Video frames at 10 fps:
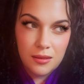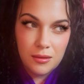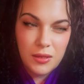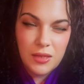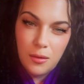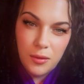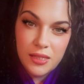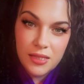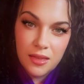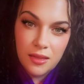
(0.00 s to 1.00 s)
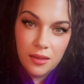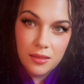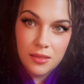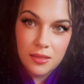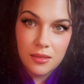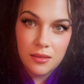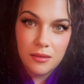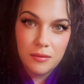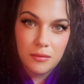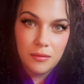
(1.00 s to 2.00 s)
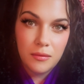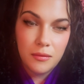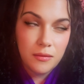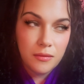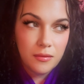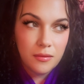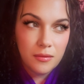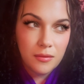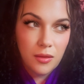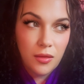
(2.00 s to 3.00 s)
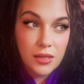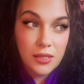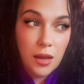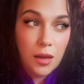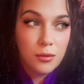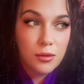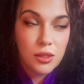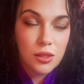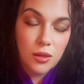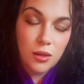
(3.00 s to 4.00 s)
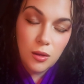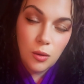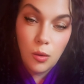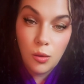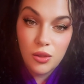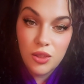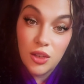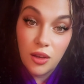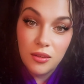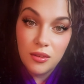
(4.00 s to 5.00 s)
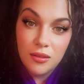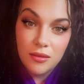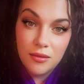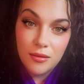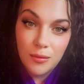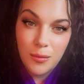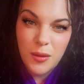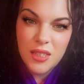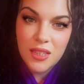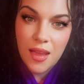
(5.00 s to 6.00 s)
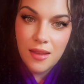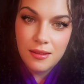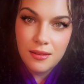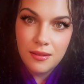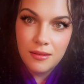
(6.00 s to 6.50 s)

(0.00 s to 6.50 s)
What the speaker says: But I always say this: this house holds none but kin.